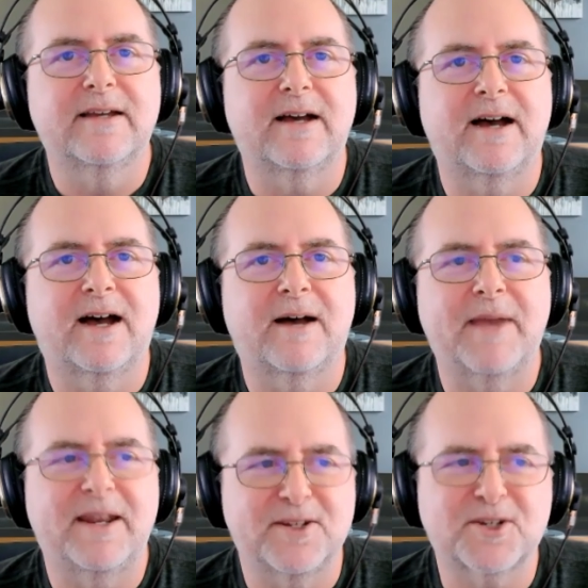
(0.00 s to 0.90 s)
um,
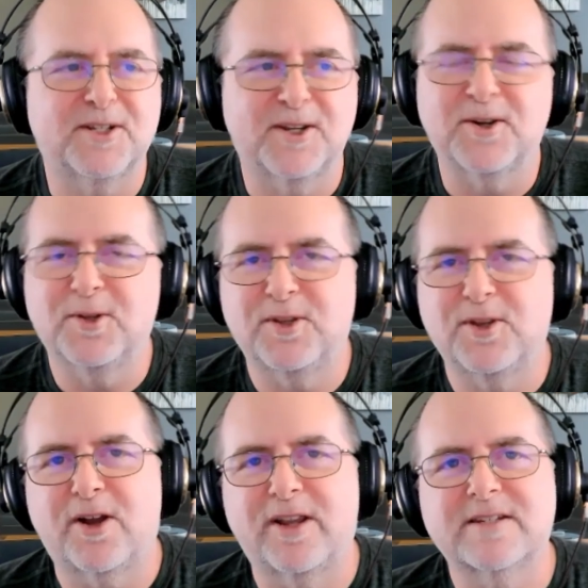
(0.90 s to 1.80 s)
and it's clear who the
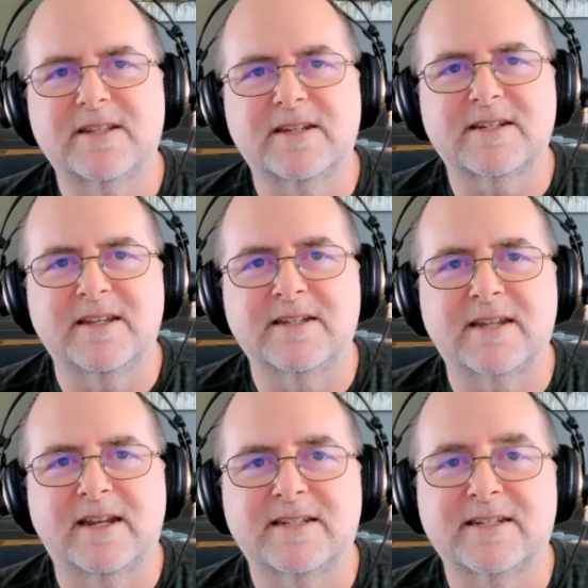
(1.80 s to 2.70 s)
audience to this is
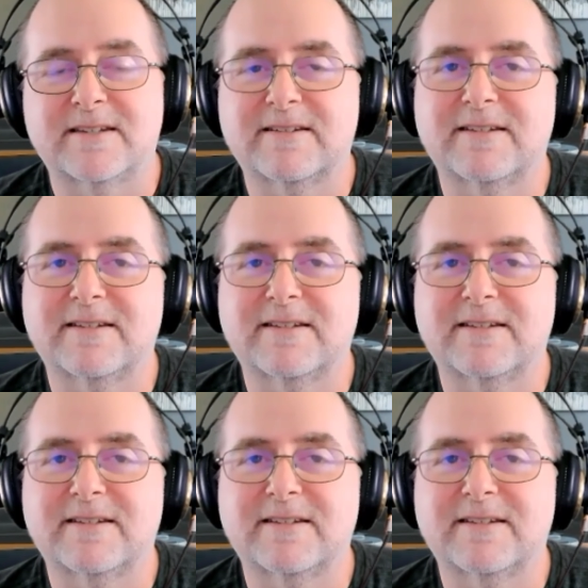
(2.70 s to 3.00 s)
and it's